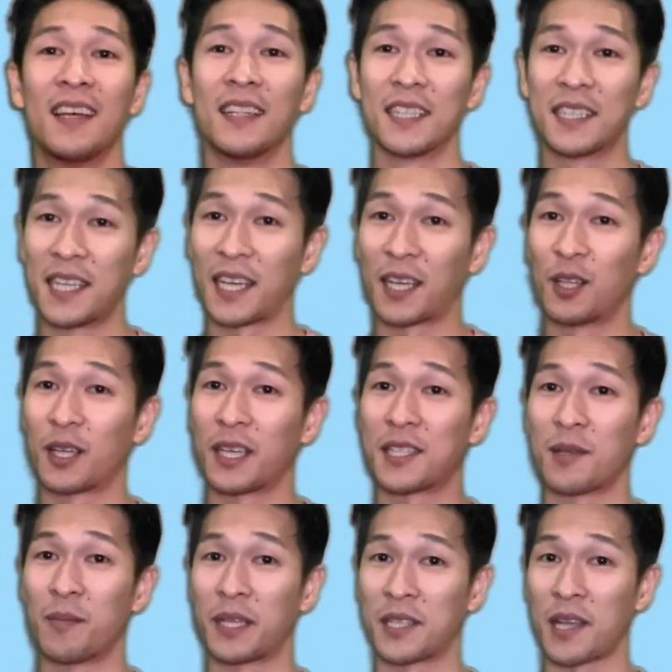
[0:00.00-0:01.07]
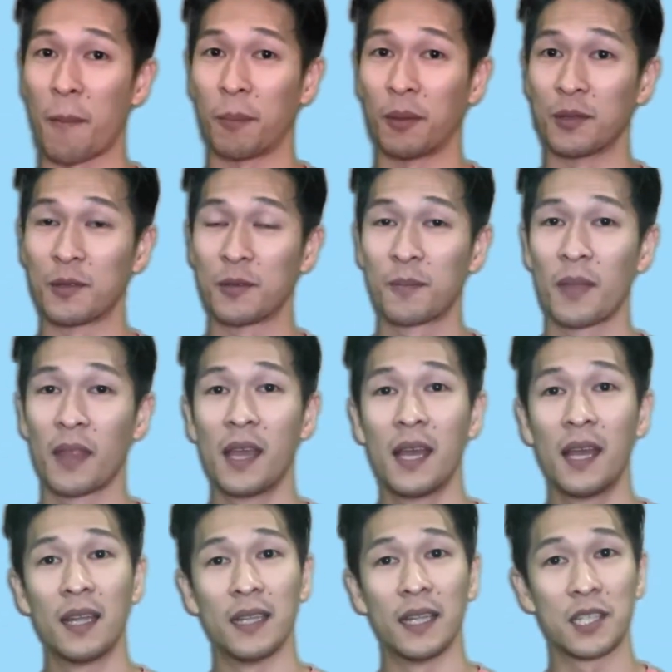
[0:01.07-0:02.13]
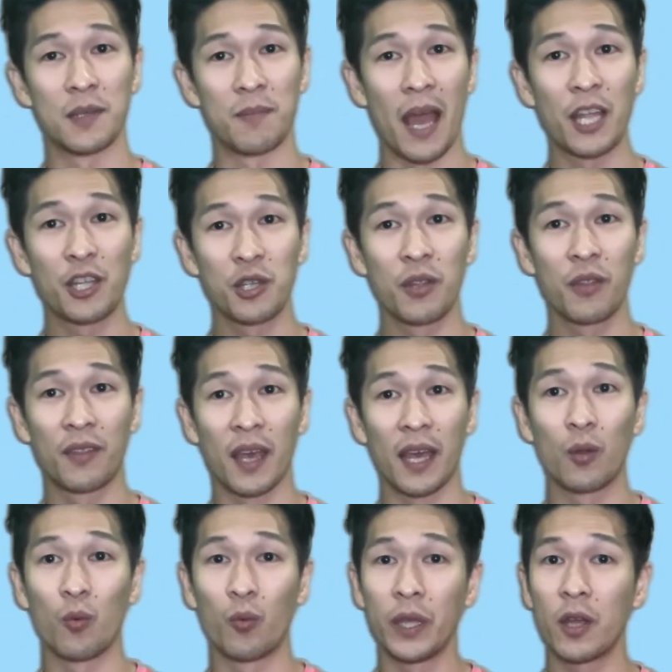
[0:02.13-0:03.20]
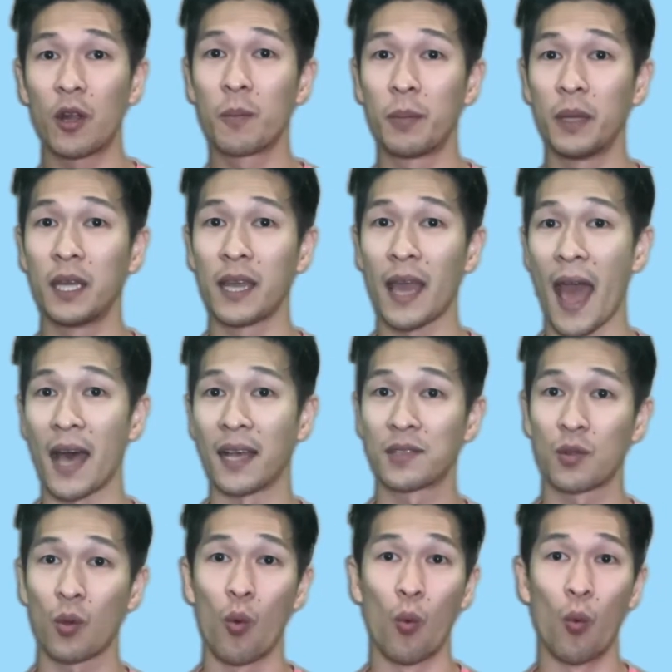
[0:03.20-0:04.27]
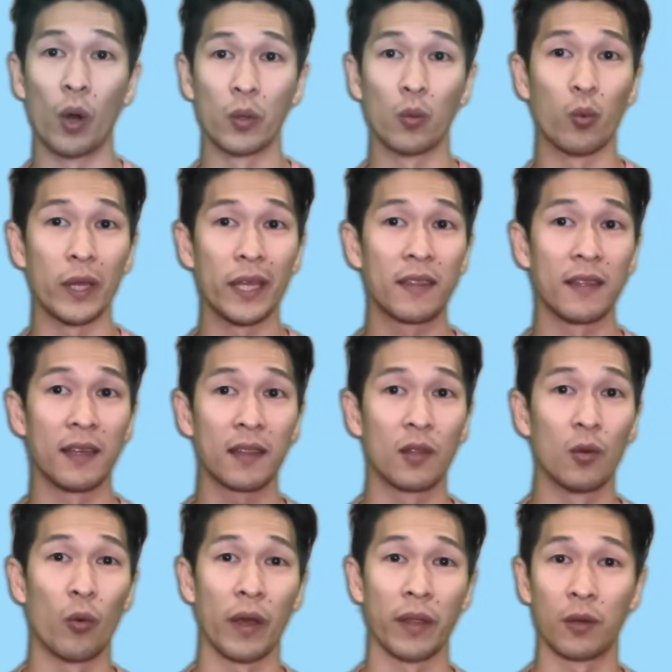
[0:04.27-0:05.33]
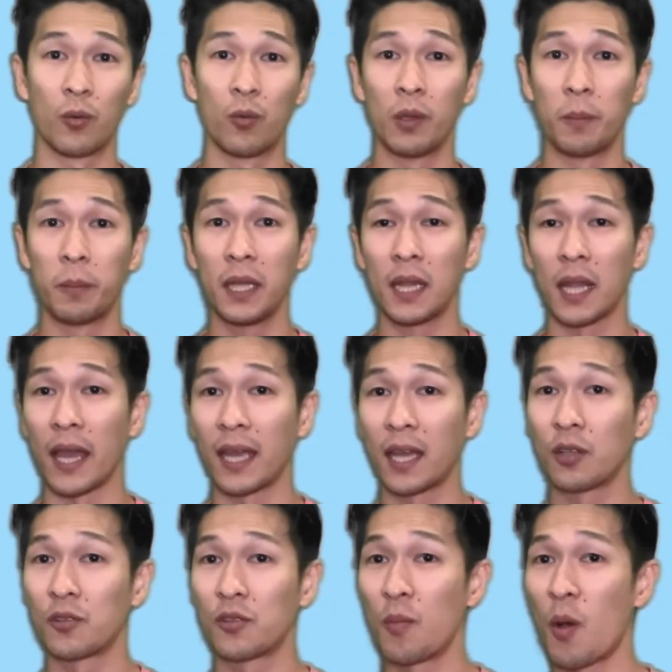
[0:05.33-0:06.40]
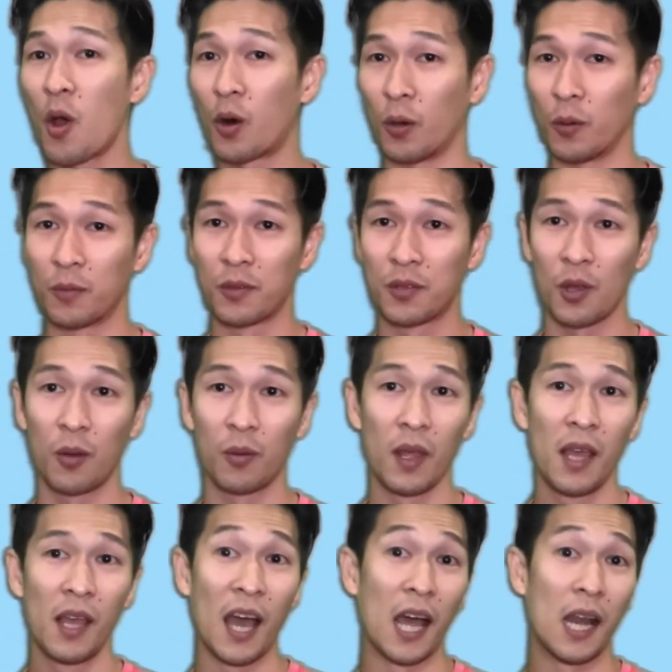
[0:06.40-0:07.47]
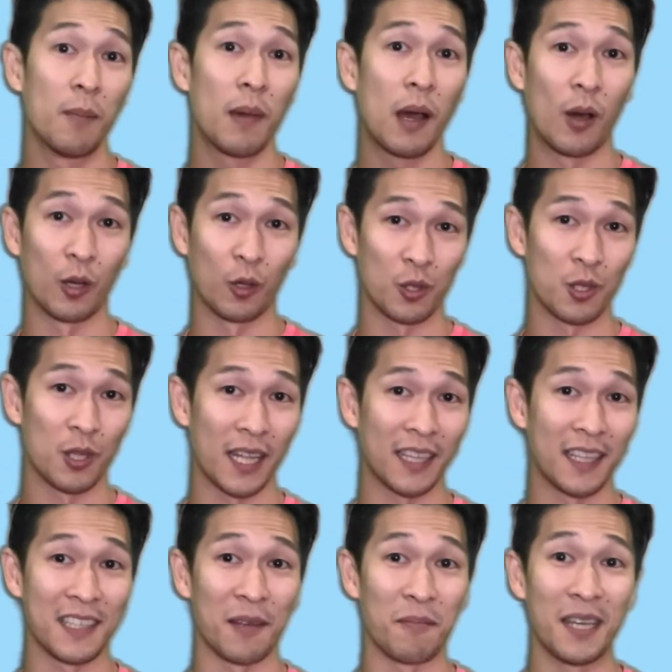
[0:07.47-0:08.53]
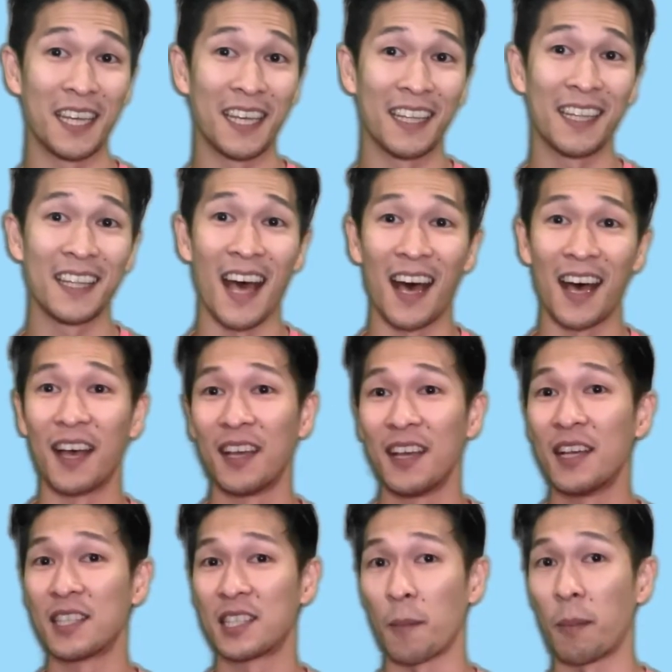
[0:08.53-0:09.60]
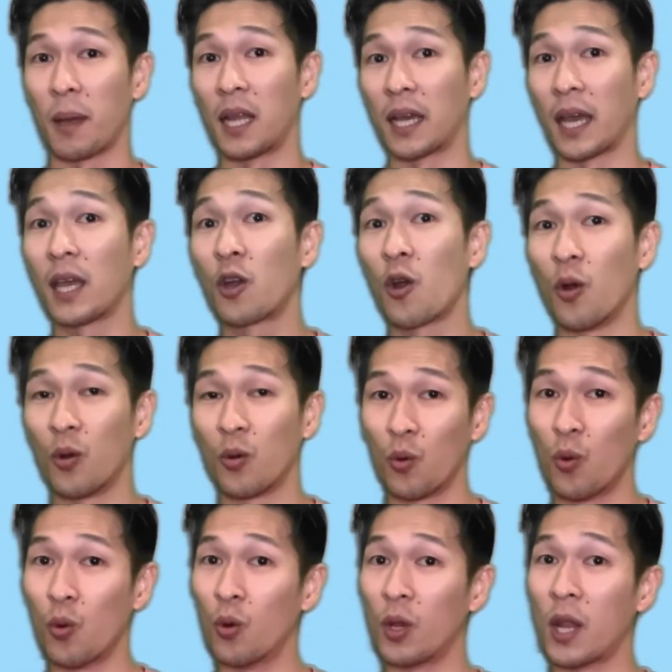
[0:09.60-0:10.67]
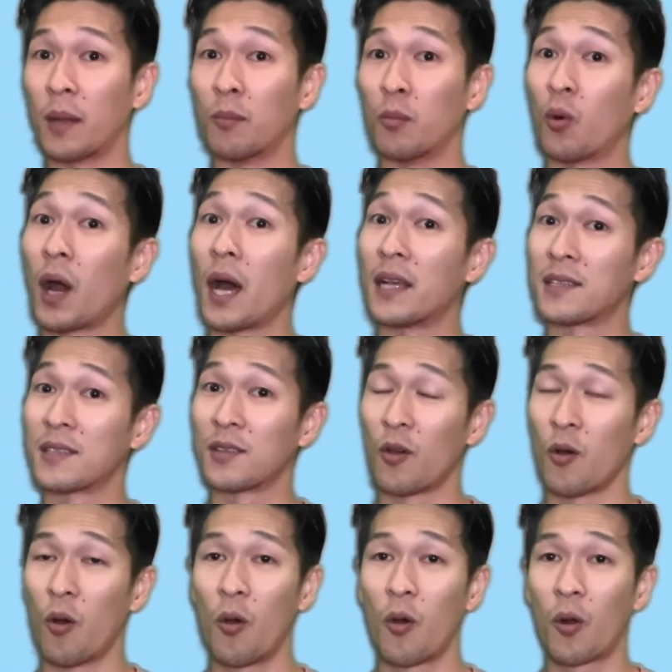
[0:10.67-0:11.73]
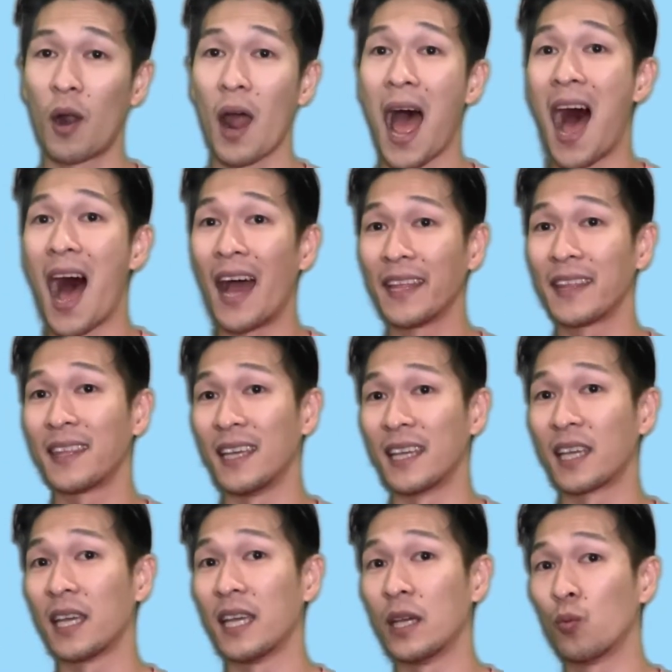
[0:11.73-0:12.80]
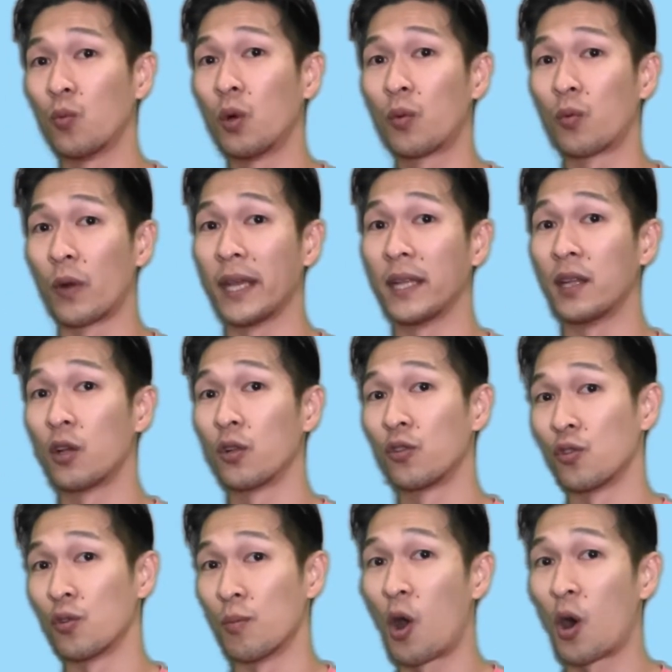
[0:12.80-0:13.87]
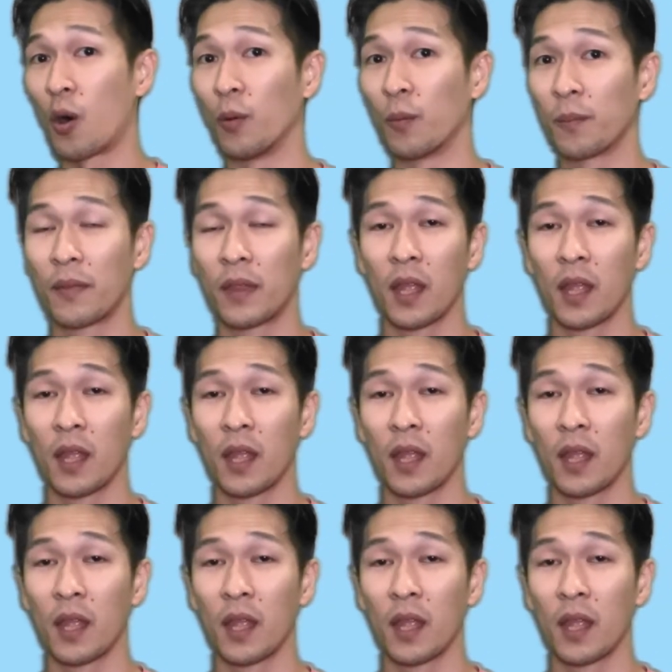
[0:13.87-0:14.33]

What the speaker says: Let's take a look at some examples. Let's imagine that we are being asked what we think the weather will be like tomorrow. So, halimbawa, gusto natin sabihin na sa palagay ko, uulan bukas, or I think it will rain tomorrow.